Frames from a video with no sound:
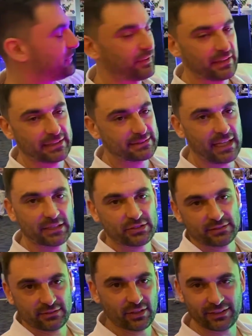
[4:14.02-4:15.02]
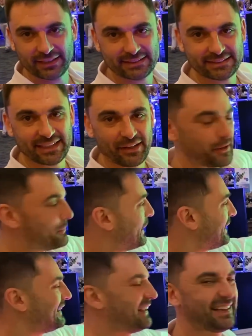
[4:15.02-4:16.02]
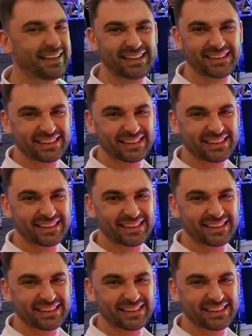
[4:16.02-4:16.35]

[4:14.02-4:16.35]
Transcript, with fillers: for that touch, not necessary, but yeah, of course.